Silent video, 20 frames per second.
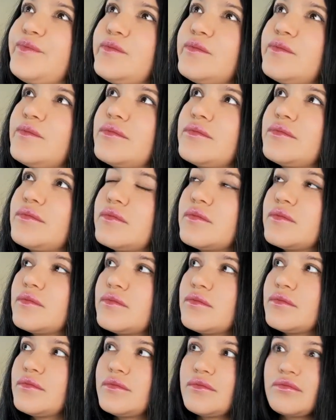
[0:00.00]

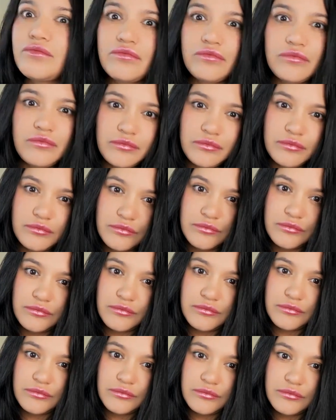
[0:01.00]

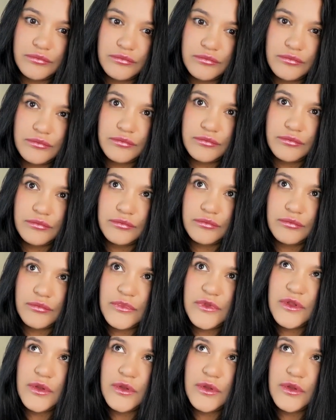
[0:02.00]
Nothing is said.